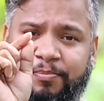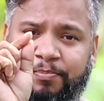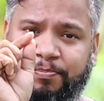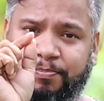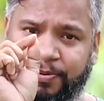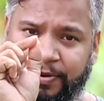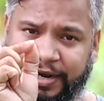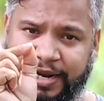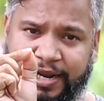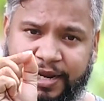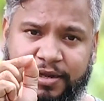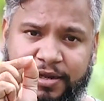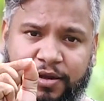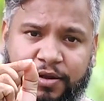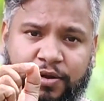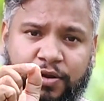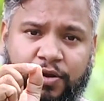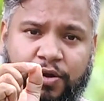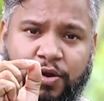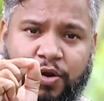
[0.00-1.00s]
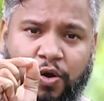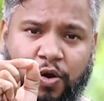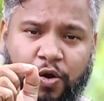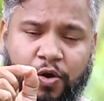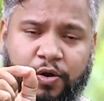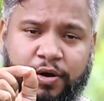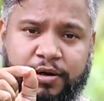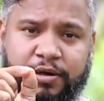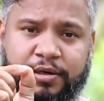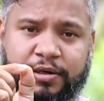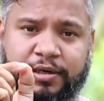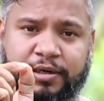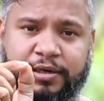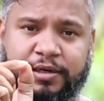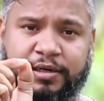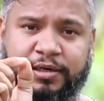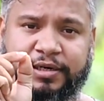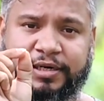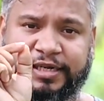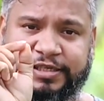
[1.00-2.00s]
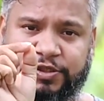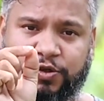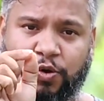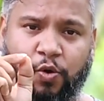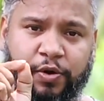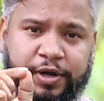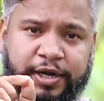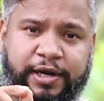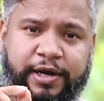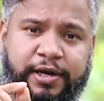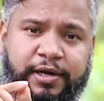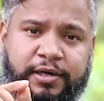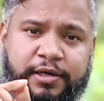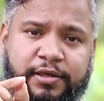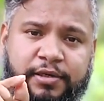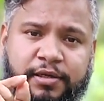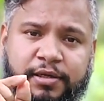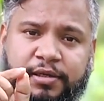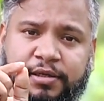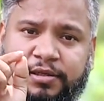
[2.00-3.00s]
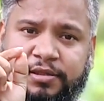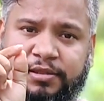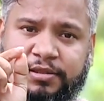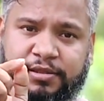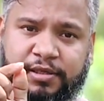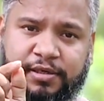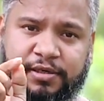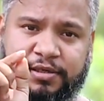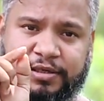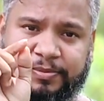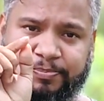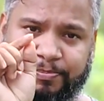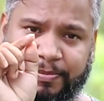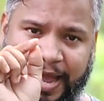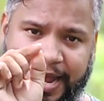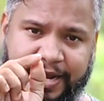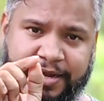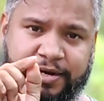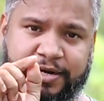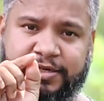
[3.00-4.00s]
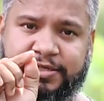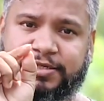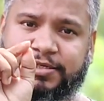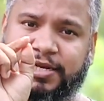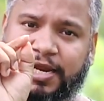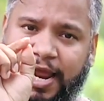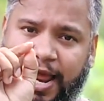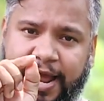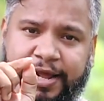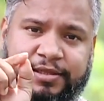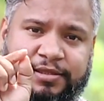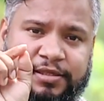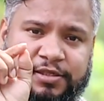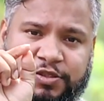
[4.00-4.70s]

break or disorient the magnets and the